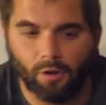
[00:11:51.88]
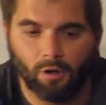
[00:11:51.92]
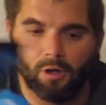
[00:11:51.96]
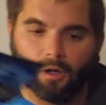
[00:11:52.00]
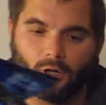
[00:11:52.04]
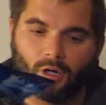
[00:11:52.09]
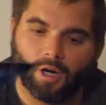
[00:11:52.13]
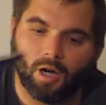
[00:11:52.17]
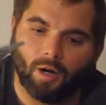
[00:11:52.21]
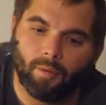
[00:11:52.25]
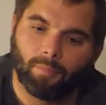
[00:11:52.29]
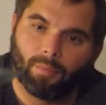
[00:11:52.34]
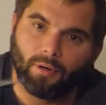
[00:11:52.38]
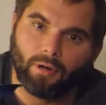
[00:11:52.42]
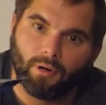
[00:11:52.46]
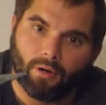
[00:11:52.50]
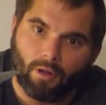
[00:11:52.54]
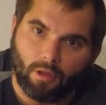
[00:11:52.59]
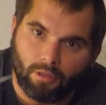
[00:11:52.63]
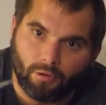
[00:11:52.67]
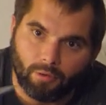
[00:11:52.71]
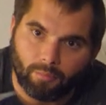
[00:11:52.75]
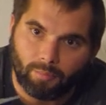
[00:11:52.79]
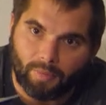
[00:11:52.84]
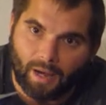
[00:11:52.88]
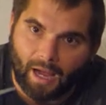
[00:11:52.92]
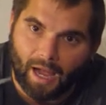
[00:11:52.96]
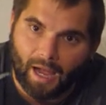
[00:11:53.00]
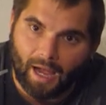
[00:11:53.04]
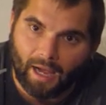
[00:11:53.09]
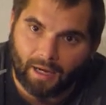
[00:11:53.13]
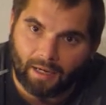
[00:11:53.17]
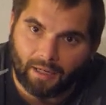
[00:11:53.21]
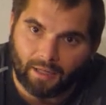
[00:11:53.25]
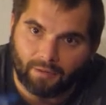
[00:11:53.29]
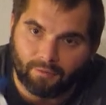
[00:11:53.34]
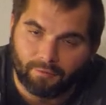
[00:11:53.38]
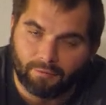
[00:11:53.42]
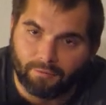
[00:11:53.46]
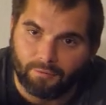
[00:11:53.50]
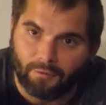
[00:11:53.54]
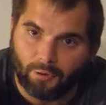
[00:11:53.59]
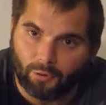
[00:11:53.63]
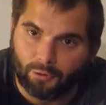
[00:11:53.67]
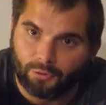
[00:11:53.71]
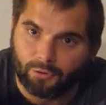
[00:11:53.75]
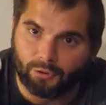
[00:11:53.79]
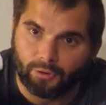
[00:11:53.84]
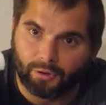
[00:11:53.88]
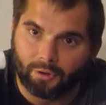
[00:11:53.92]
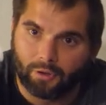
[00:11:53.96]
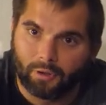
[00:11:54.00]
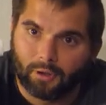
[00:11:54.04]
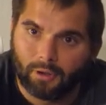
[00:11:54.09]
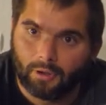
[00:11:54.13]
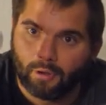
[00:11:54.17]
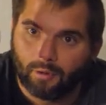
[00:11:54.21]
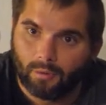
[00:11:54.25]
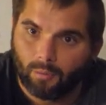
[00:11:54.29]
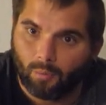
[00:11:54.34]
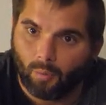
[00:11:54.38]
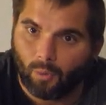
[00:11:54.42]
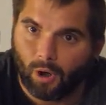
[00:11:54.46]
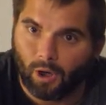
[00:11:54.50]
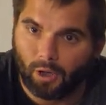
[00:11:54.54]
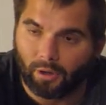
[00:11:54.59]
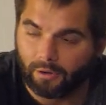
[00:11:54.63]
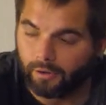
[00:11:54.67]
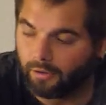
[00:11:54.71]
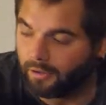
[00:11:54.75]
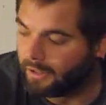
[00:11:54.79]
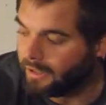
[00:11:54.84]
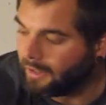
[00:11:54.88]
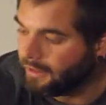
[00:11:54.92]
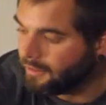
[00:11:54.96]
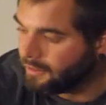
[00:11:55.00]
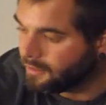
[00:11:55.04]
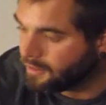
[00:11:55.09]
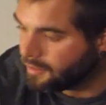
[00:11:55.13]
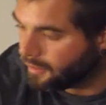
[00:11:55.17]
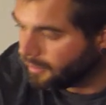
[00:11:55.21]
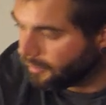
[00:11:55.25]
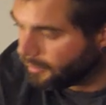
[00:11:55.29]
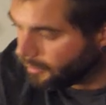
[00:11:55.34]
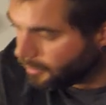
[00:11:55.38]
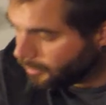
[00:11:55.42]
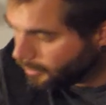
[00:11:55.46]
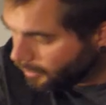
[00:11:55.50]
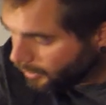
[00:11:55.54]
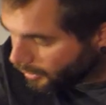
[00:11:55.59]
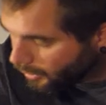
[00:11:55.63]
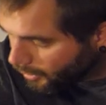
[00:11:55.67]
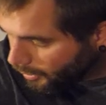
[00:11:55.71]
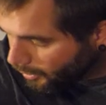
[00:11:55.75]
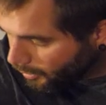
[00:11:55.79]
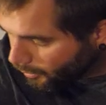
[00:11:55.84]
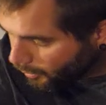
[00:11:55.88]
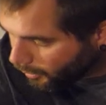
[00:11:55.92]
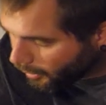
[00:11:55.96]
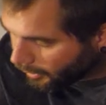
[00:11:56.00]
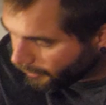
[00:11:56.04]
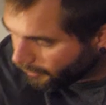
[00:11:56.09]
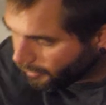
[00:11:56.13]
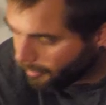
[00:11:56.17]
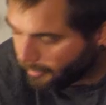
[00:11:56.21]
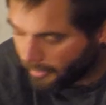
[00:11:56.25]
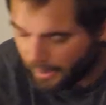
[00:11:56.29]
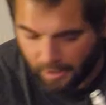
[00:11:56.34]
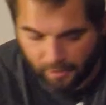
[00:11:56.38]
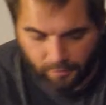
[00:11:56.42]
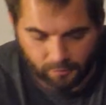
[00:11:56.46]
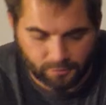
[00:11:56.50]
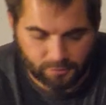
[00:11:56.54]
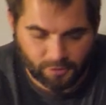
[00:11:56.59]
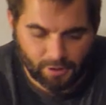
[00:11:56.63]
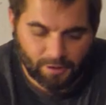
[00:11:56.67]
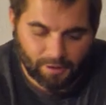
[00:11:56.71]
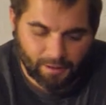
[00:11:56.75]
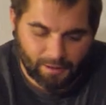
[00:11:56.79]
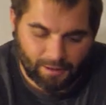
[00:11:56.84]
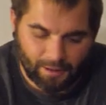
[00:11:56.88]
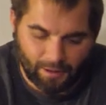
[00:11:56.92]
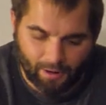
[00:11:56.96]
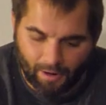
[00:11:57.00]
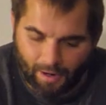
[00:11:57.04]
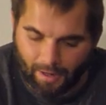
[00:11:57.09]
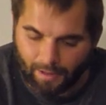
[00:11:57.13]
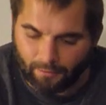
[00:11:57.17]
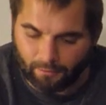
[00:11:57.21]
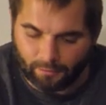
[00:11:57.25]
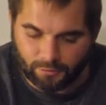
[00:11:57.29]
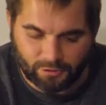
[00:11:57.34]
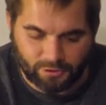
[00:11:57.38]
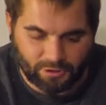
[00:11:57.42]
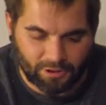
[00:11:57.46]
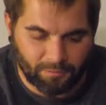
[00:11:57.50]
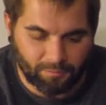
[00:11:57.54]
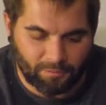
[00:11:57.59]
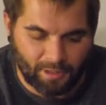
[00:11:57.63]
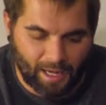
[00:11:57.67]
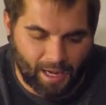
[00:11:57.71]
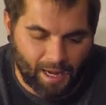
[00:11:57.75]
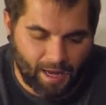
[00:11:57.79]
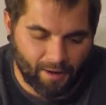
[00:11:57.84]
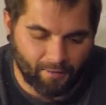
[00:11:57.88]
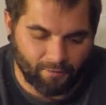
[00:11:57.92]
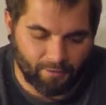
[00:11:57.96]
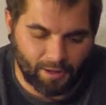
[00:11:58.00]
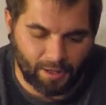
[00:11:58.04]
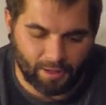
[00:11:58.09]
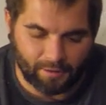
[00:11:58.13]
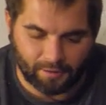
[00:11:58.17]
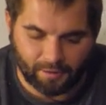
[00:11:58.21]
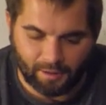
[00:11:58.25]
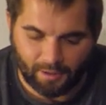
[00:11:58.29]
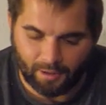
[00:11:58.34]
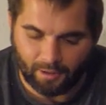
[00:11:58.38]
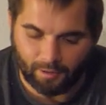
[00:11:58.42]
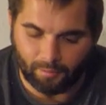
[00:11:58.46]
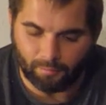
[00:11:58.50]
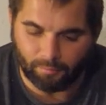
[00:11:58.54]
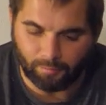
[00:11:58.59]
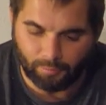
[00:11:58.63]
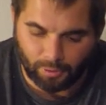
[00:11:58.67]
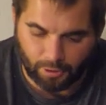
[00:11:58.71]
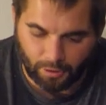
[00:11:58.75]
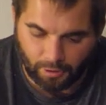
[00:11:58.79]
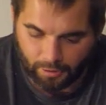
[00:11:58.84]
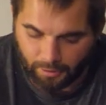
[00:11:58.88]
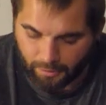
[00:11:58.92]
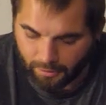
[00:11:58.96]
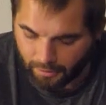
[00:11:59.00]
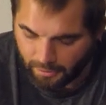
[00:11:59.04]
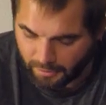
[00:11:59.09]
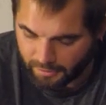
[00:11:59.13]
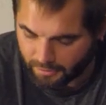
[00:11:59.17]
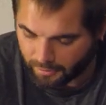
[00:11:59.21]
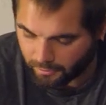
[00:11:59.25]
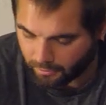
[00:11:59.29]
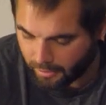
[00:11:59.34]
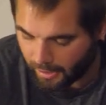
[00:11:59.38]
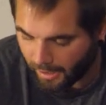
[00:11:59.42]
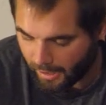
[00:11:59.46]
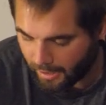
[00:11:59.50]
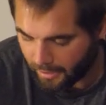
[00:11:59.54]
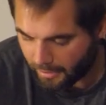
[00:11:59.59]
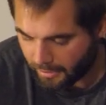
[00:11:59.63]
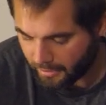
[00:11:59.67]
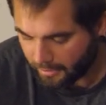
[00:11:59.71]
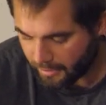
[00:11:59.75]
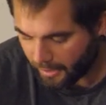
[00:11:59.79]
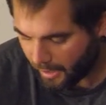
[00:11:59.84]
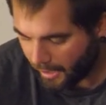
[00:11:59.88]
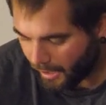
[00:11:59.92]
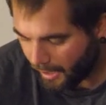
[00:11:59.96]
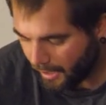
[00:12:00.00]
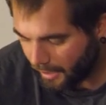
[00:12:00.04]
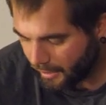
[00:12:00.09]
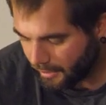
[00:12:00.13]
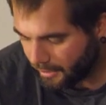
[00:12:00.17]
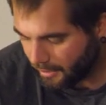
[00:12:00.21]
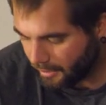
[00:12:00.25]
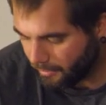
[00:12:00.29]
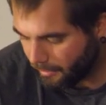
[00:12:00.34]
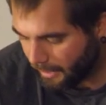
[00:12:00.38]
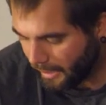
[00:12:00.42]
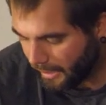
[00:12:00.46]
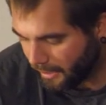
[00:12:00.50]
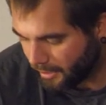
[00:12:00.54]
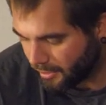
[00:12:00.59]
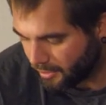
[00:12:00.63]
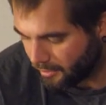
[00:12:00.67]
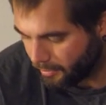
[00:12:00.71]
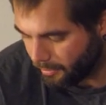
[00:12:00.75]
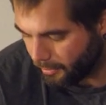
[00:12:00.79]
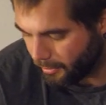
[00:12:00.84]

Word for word: hook up another bag and filter water into one of the bottles. Now, I don't seem to have that thing, but it's okay because I, I, actually managed